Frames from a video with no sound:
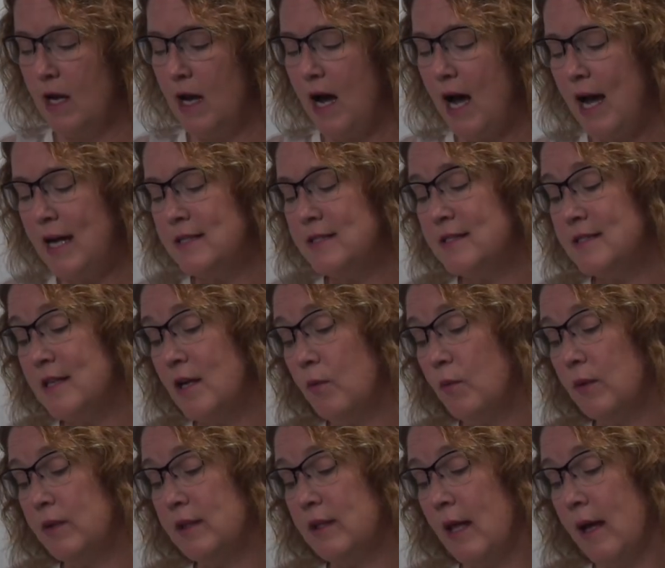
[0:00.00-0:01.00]
I sit
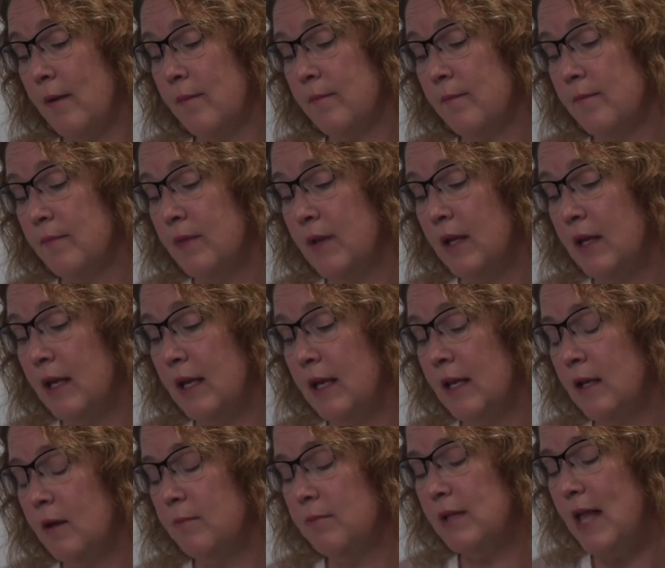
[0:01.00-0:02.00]
with them
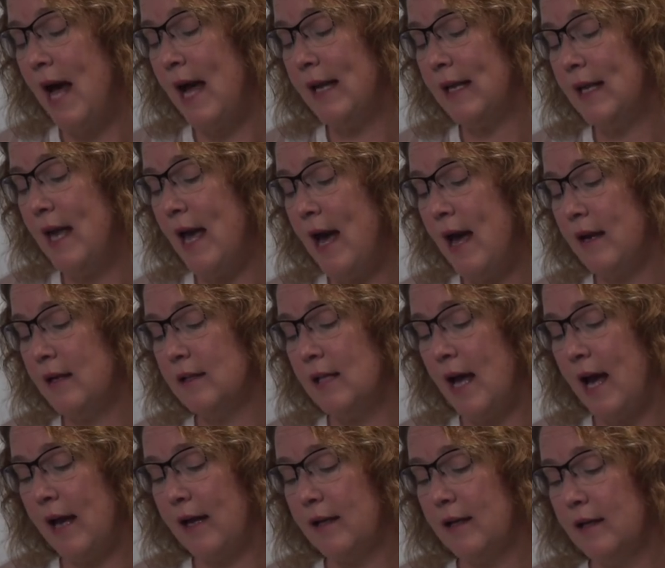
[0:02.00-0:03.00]
in a black
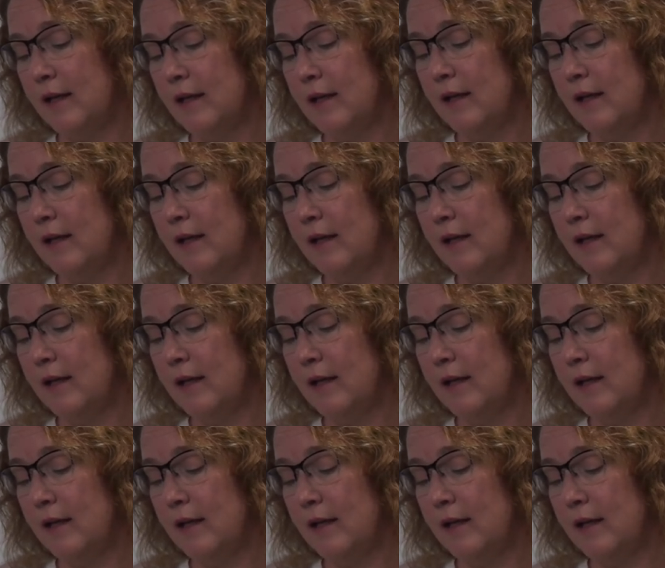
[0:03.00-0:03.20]
Cadillac.